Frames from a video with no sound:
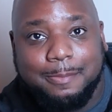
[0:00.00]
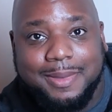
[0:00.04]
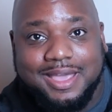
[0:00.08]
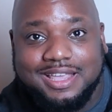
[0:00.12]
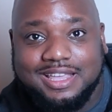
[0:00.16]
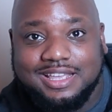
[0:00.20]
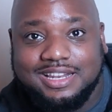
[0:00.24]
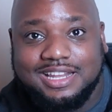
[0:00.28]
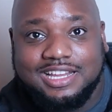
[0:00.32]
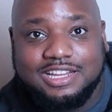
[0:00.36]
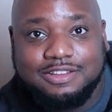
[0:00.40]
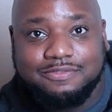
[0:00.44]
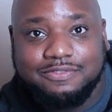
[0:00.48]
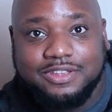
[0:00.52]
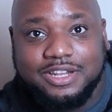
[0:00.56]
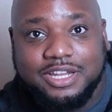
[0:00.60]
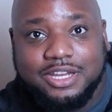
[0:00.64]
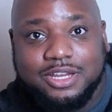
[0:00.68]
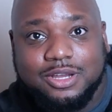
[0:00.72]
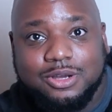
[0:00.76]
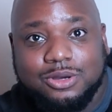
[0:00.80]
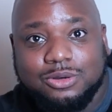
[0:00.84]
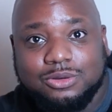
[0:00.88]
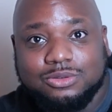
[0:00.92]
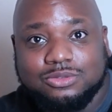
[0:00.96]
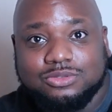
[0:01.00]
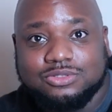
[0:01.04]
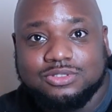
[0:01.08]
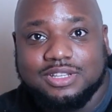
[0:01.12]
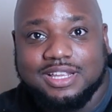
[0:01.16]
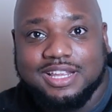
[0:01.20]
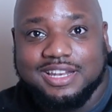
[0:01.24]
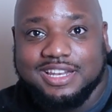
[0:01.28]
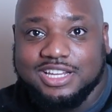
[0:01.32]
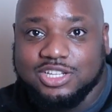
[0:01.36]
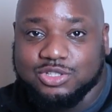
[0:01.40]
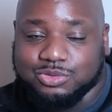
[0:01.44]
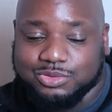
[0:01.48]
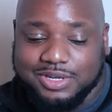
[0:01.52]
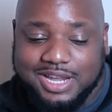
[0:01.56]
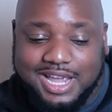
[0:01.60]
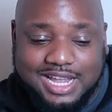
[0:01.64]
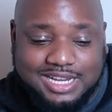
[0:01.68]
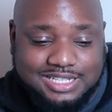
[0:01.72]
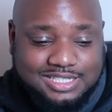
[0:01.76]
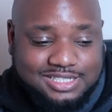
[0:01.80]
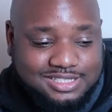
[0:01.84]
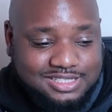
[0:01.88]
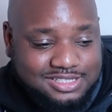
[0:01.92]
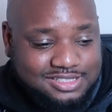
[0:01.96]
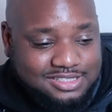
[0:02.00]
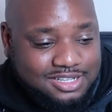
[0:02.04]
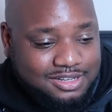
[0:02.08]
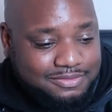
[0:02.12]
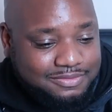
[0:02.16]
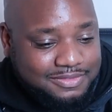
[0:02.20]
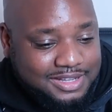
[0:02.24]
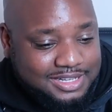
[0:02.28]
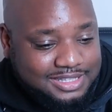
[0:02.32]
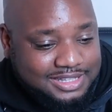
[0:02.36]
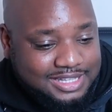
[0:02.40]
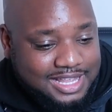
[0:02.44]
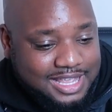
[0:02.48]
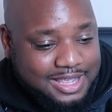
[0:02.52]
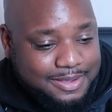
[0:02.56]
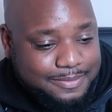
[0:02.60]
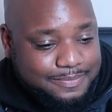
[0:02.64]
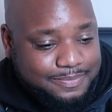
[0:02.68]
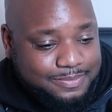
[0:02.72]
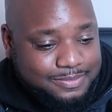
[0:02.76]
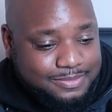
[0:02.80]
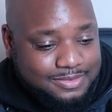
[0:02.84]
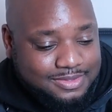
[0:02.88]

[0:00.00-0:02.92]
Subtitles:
making these videos and these reactions and stuff like that